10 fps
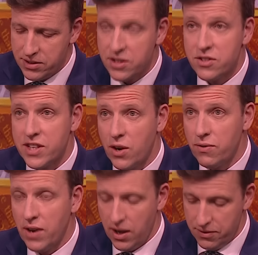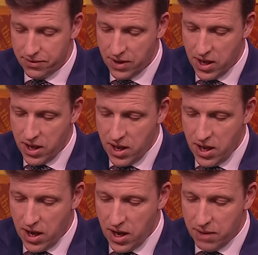in self-love.
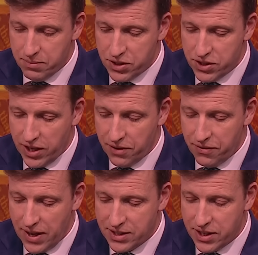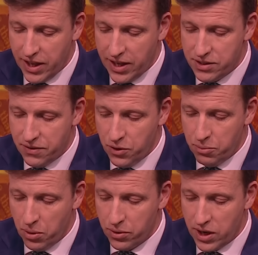Sycophantic interview
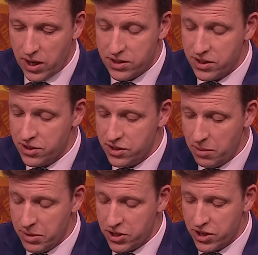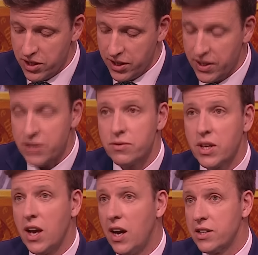podcast is stomach churning. That's from The
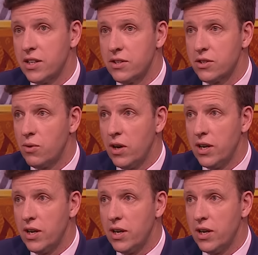Guardian. That's quite